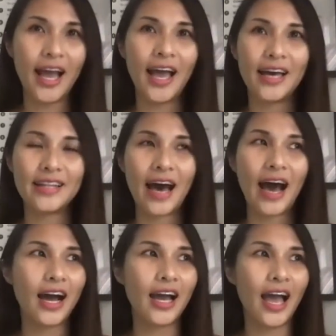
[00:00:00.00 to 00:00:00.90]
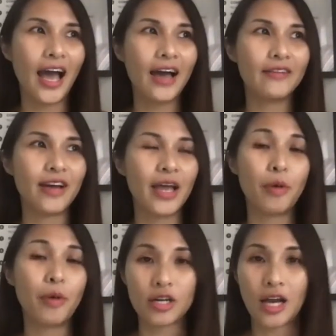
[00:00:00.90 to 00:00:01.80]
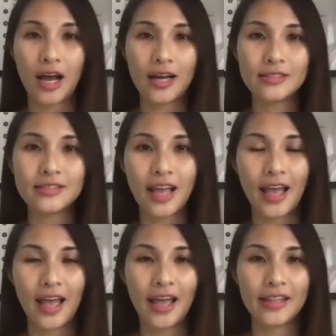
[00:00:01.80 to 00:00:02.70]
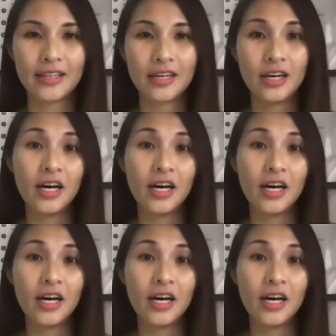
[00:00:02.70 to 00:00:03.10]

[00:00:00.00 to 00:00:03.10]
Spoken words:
and I have a podcast and